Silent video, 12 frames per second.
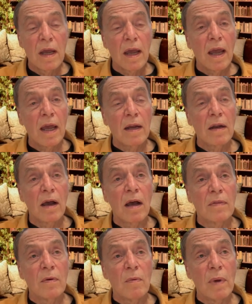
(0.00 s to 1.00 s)
And
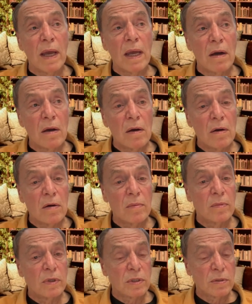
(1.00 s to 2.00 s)
on the way
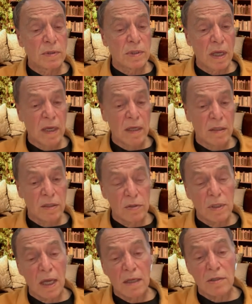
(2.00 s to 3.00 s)
home, which was like a
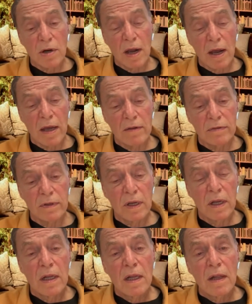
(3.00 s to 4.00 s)
2-day drive,
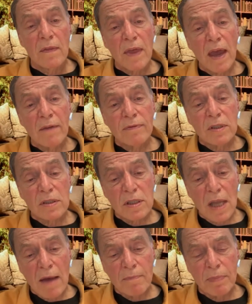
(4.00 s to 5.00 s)
they have to
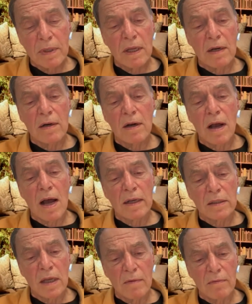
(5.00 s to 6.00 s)
stop and get her
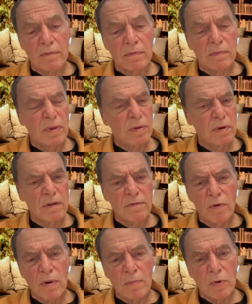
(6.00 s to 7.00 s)
locked up 3,
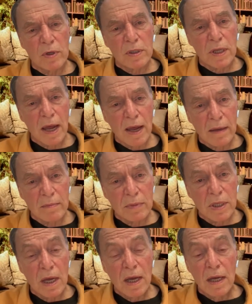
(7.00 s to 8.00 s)
4 more
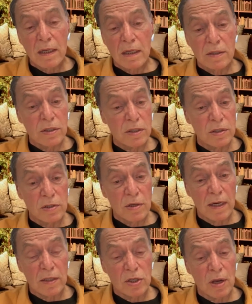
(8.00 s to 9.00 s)
times because she's
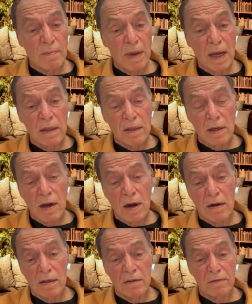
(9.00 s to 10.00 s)
trying to jump out of the
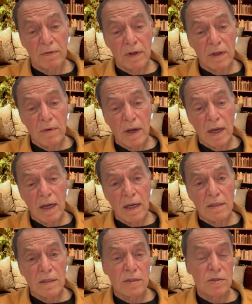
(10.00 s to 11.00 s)
car on the freeway.
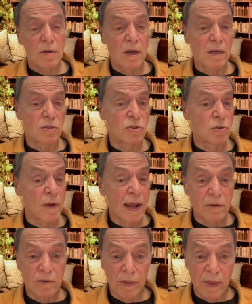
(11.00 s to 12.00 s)
She's trying to
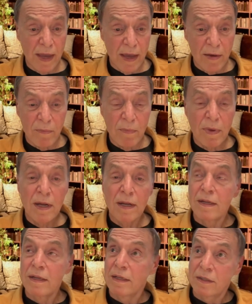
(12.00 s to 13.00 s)
strangle them,
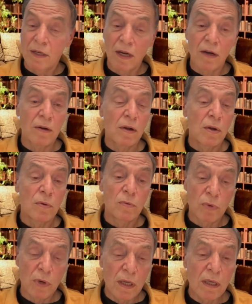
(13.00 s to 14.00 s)

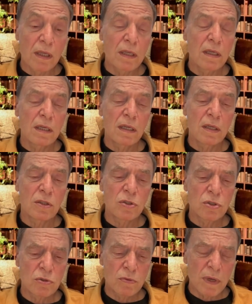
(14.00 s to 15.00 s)
really
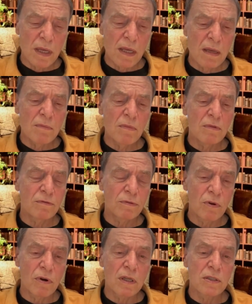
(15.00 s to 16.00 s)
extreme
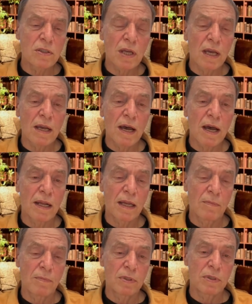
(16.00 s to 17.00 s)
florid psychotic
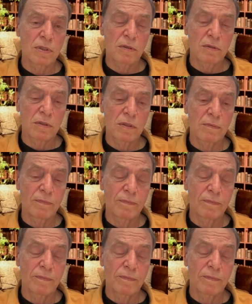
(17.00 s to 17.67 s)
episodes.